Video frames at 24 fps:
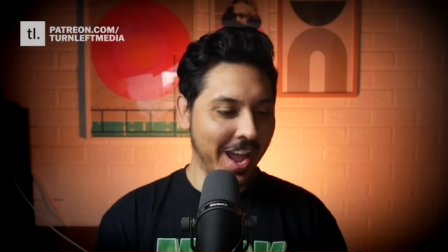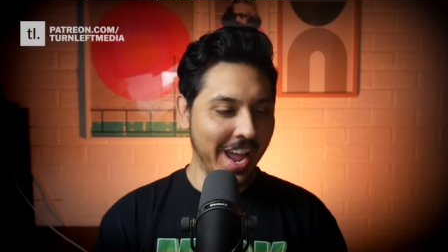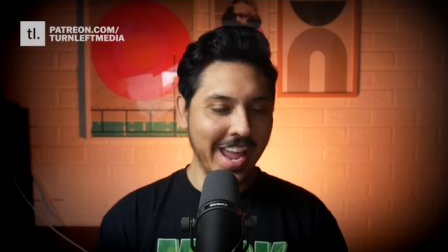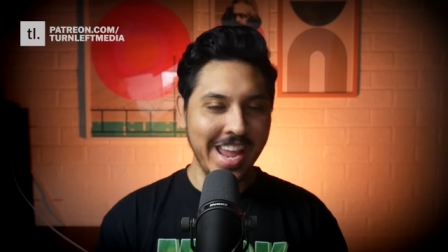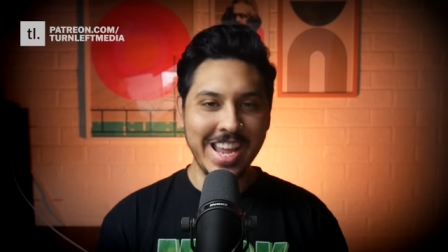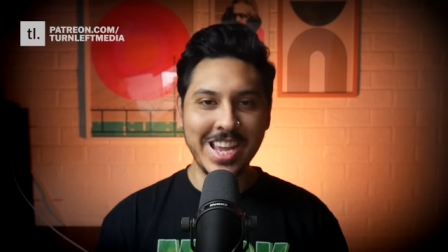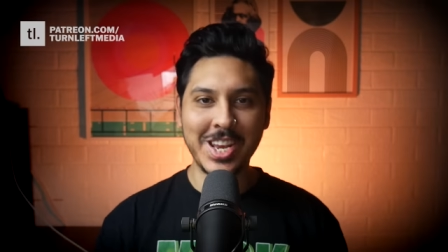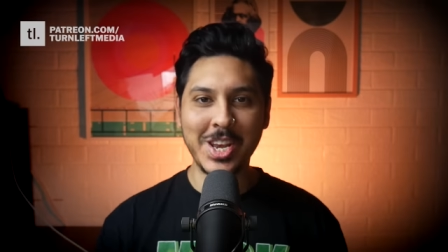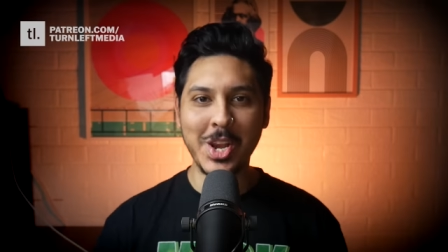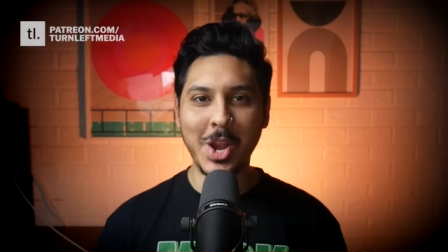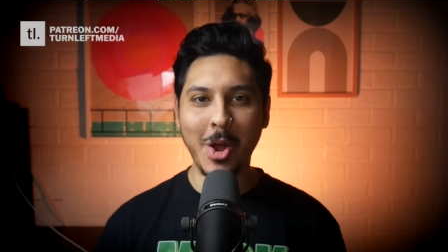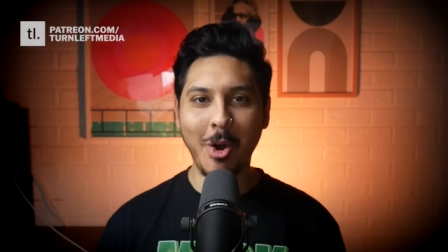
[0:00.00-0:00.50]

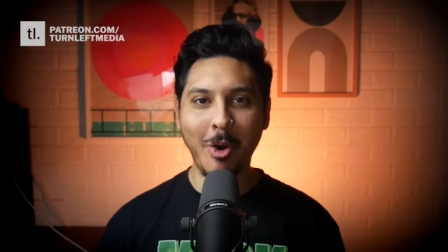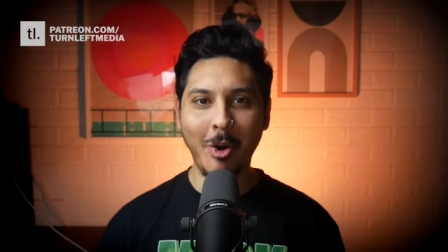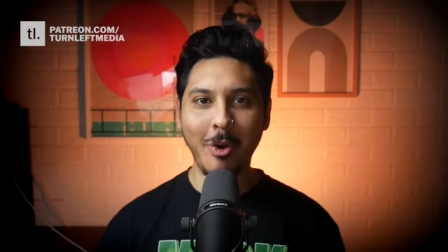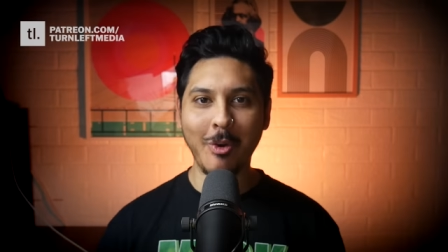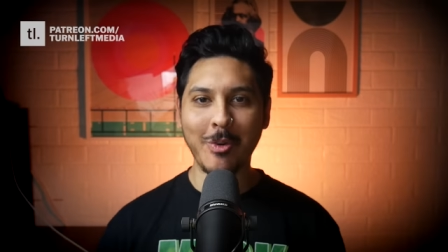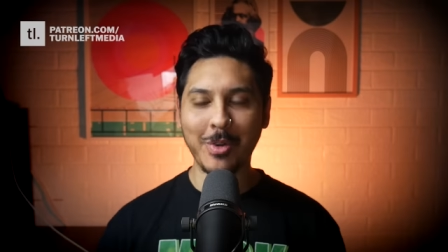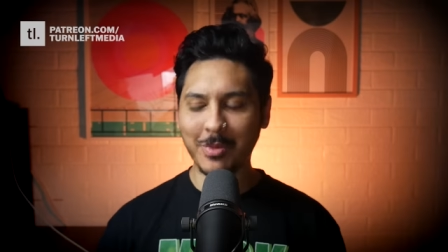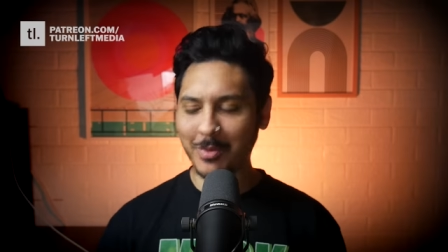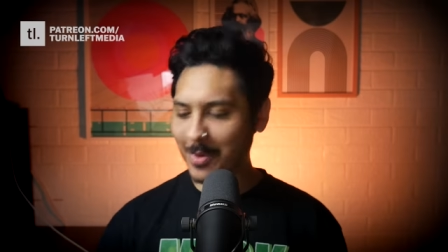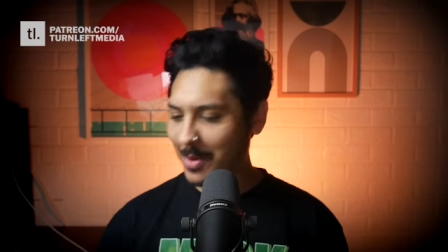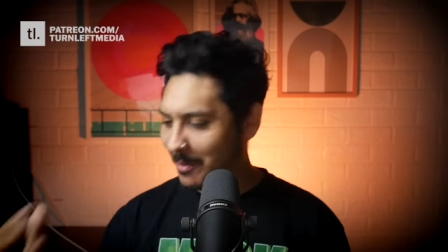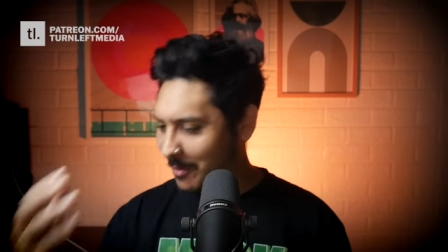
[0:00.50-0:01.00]

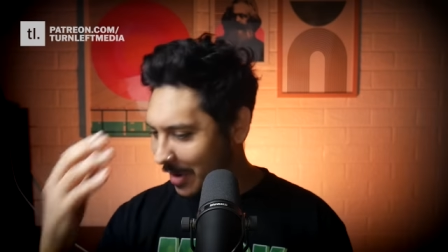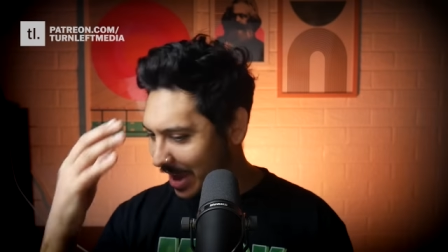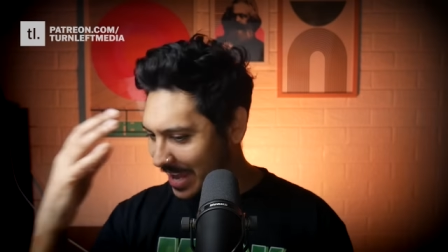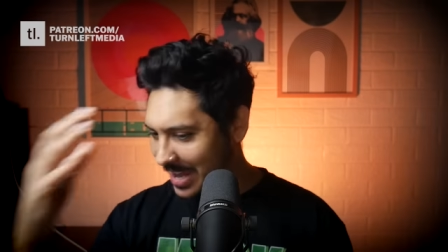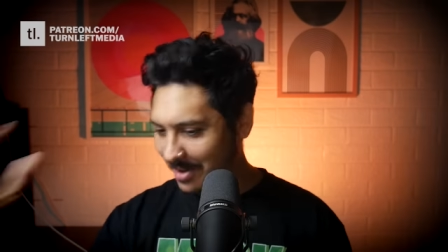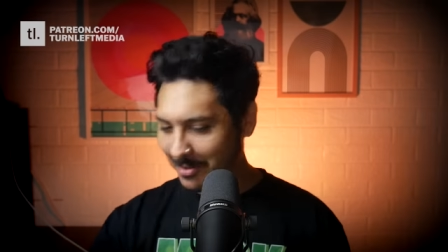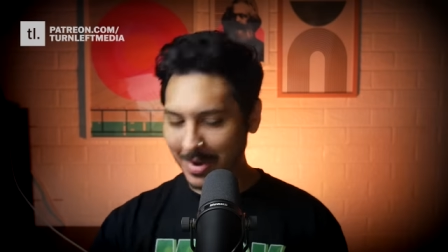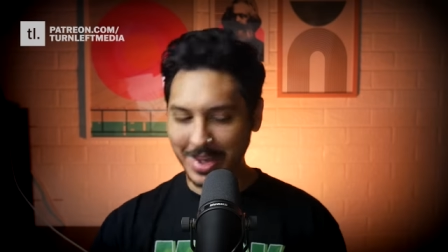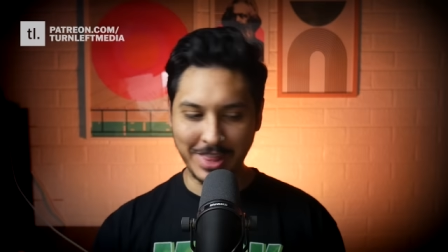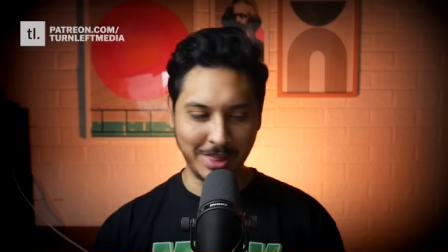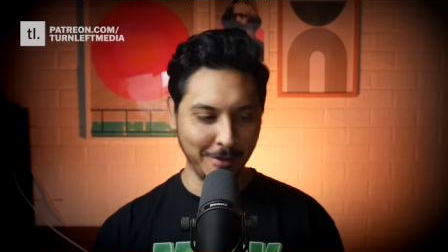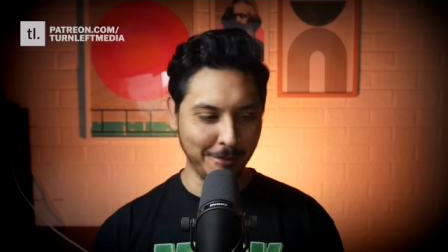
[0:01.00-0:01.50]
ignore.
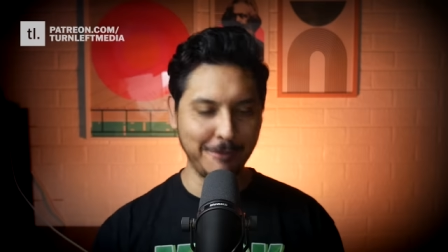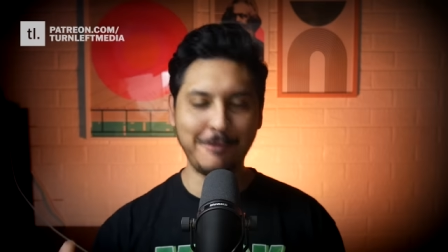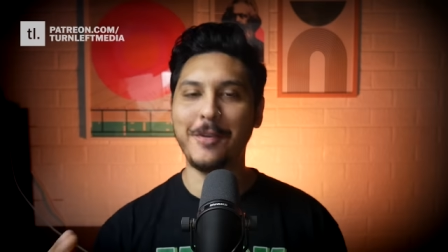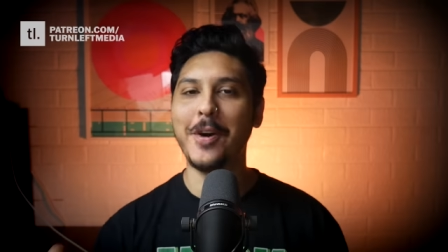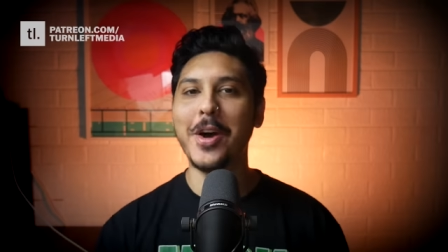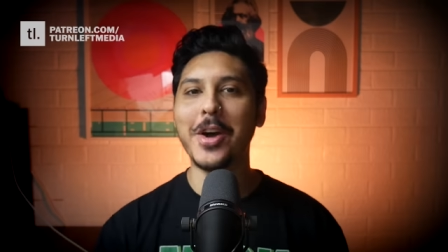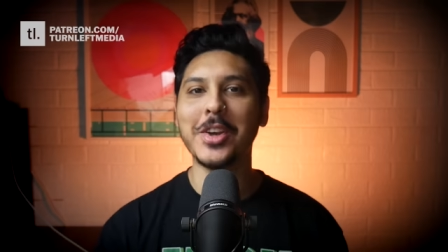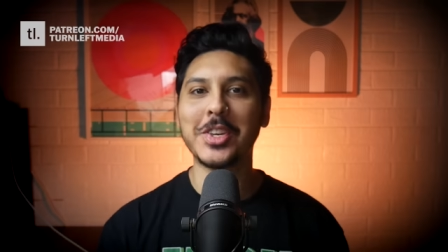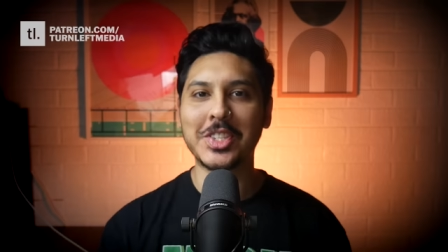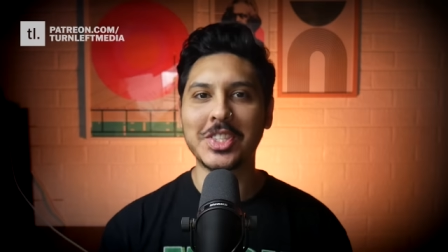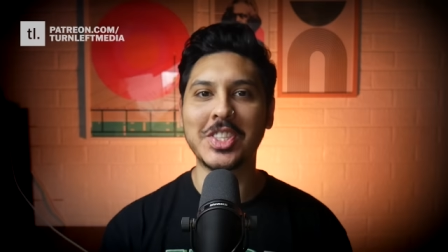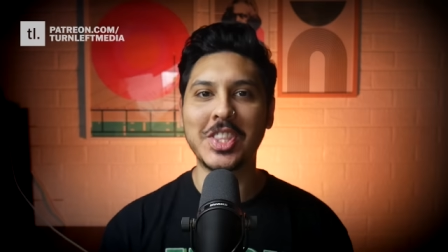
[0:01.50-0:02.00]
Wait, wait. The
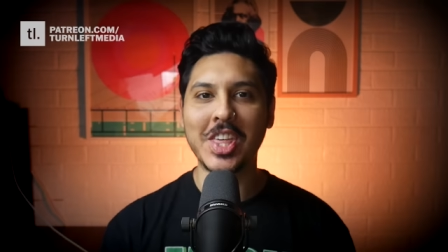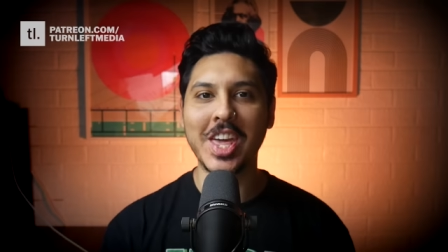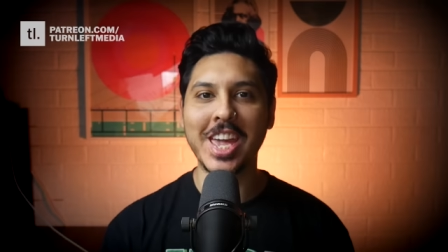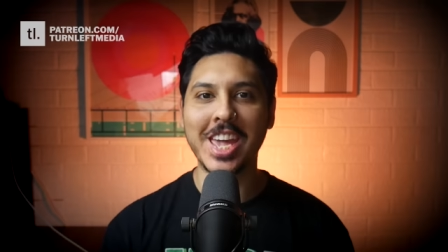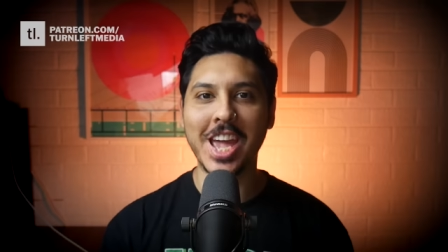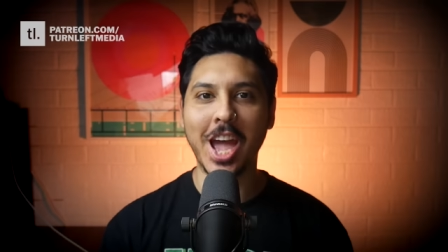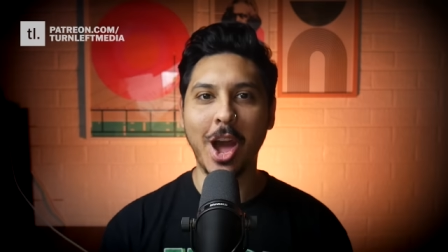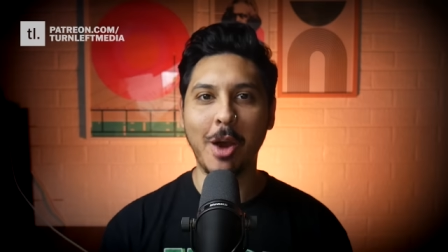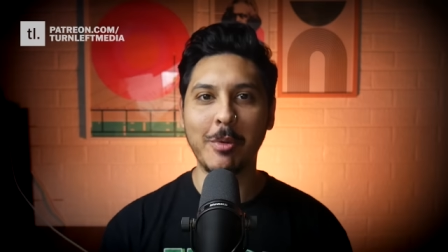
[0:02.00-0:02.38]
first thing